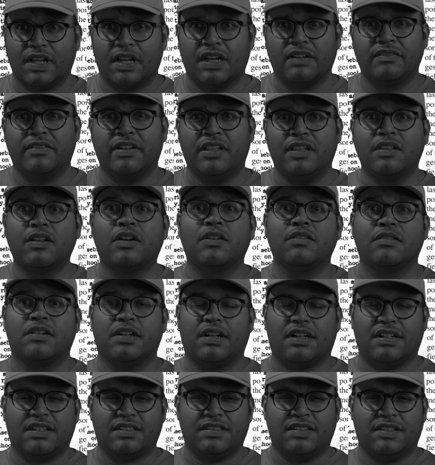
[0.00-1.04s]
of a
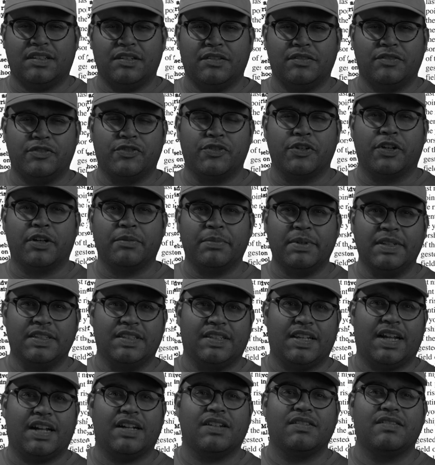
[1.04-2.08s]
low-cost
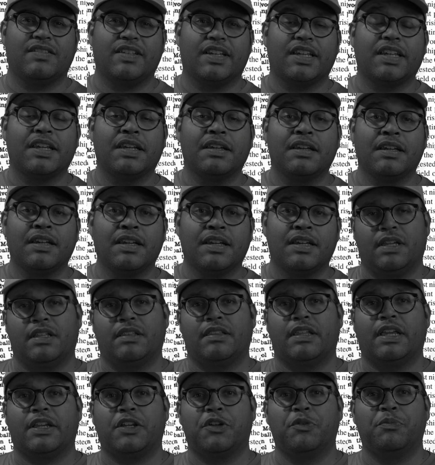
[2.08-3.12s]
derby-style dinghy
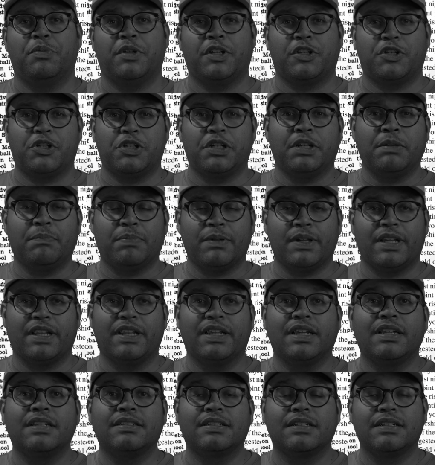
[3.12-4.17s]
that could be cheaply and
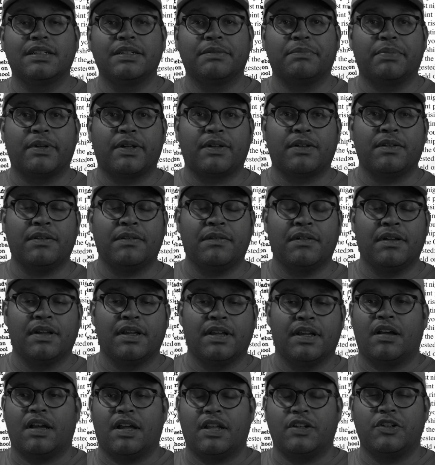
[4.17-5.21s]
easily built
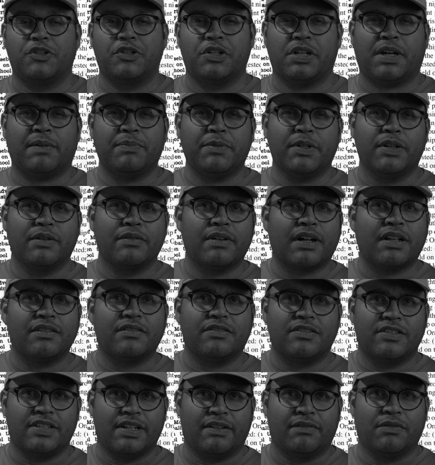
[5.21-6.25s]
and shopped it around
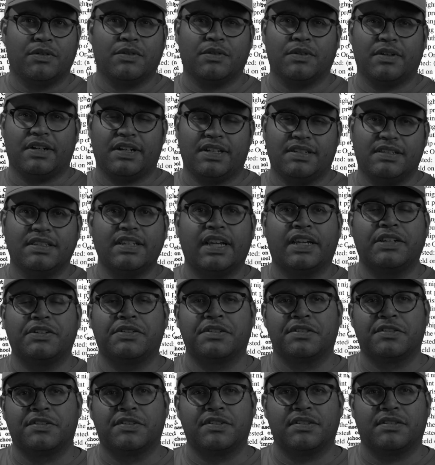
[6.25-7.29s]
to several
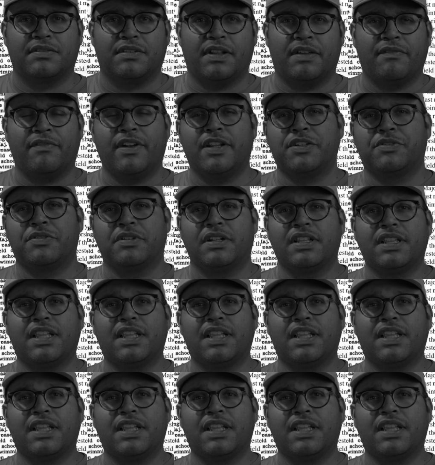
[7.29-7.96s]
organizations, eventually